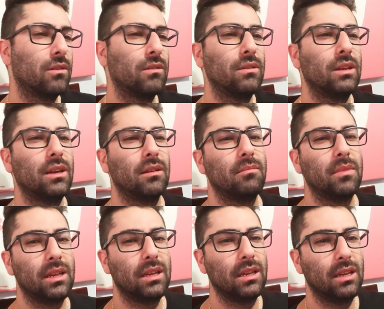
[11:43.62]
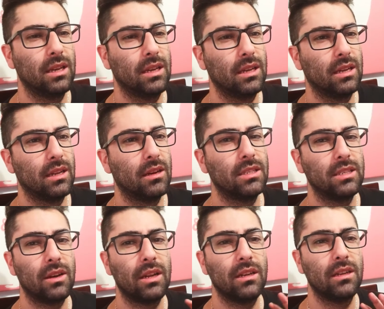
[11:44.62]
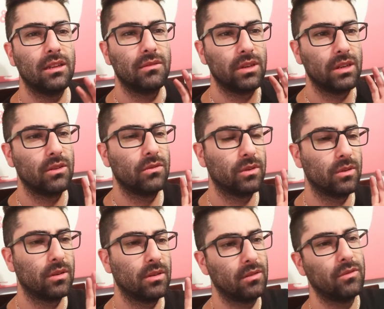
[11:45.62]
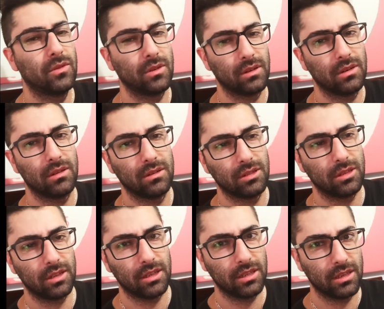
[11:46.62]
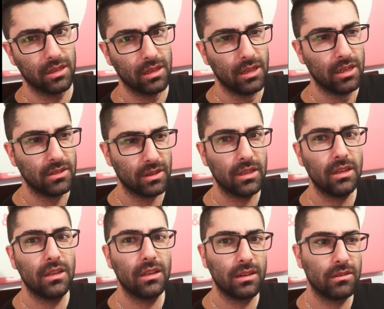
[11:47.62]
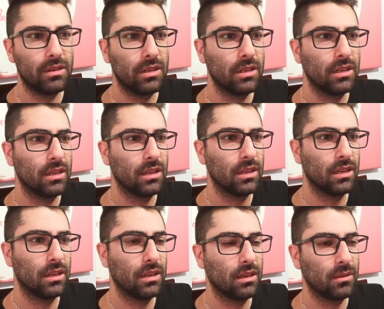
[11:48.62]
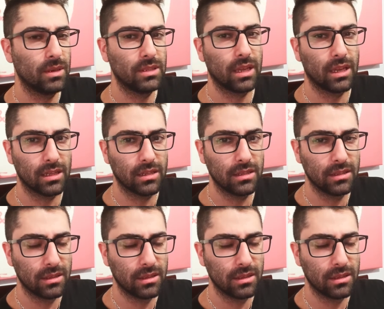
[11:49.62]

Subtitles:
Oh yeah, May had. So I had a delivery to do for Chocolata. So I did delivery in the West Islands.